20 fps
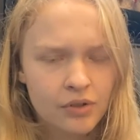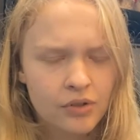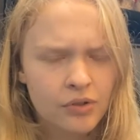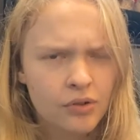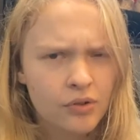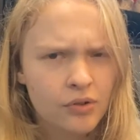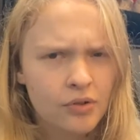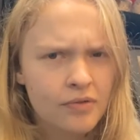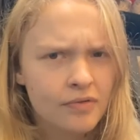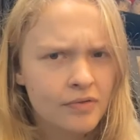
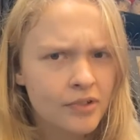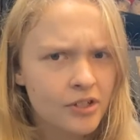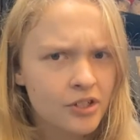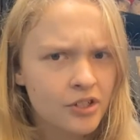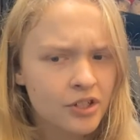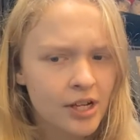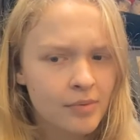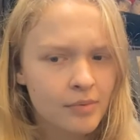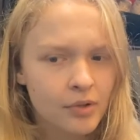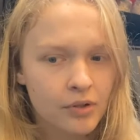to
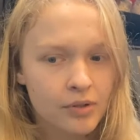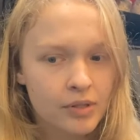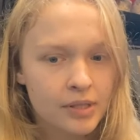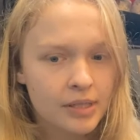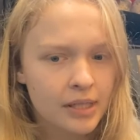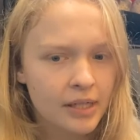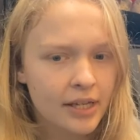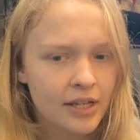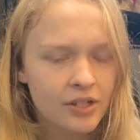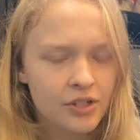fish-shaped
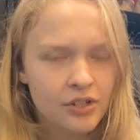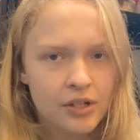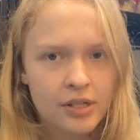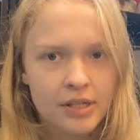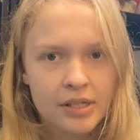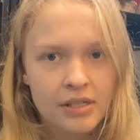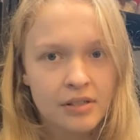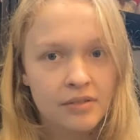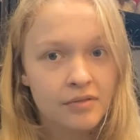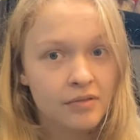
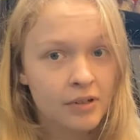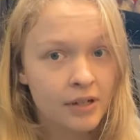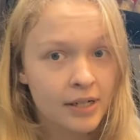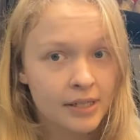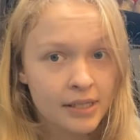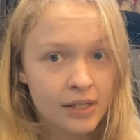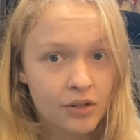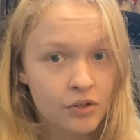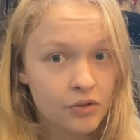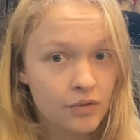constellations and fairy
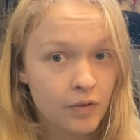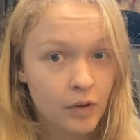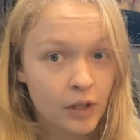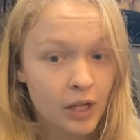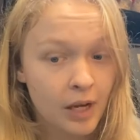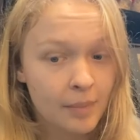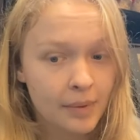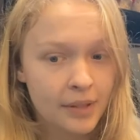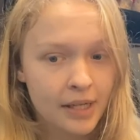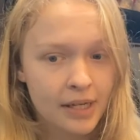tales with
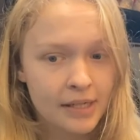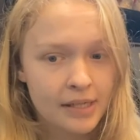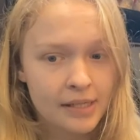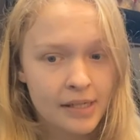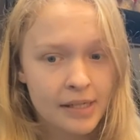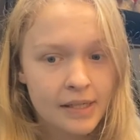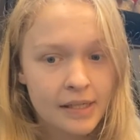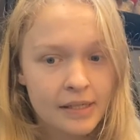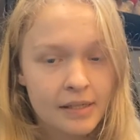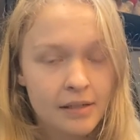unhappy
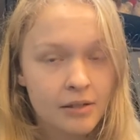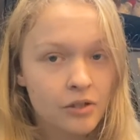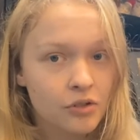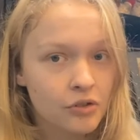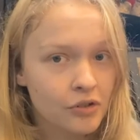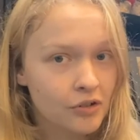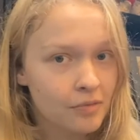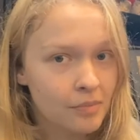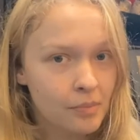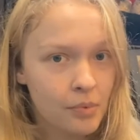endings and
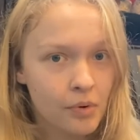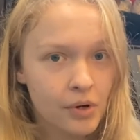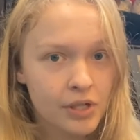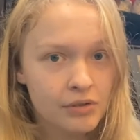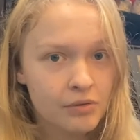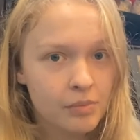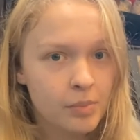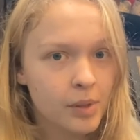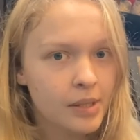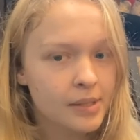soft
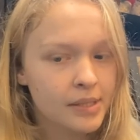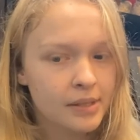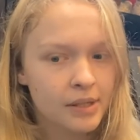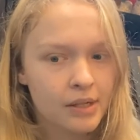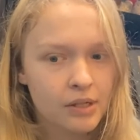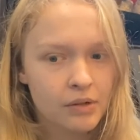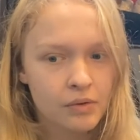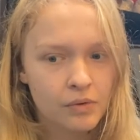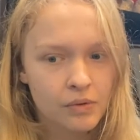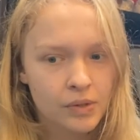boys with bloody
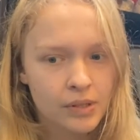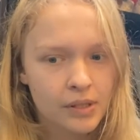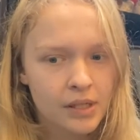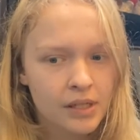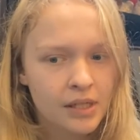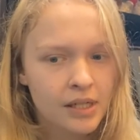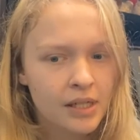knuckles.